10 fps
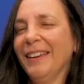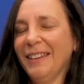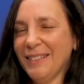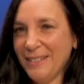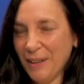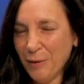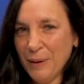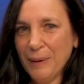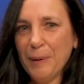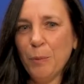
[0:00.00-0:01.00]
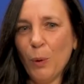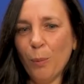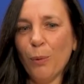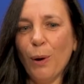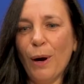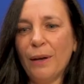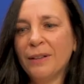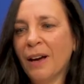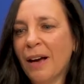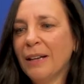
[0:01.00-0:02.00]
It's definitely more broad,
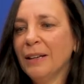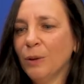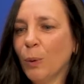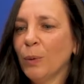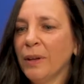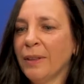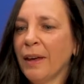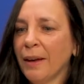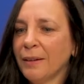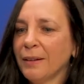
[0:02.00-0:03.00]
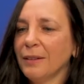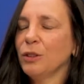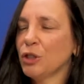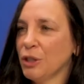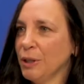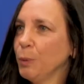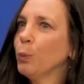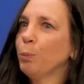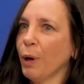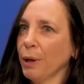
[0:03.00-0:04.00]
not in only that she
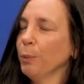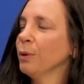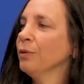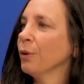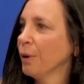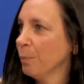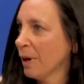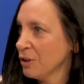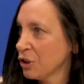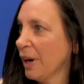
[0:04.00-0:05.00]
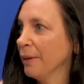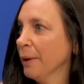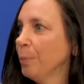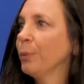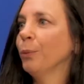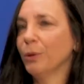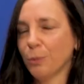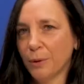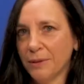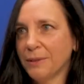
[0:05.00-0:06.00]
probably would have gone by shallop, which
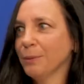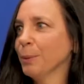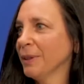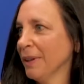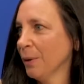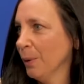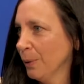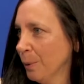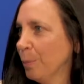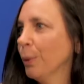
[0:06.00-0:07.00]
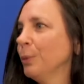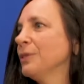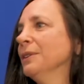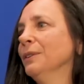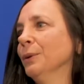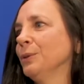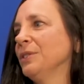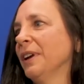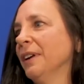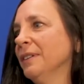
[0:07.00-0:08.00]
was what they called the boats in those
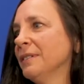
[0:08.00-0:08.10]
days,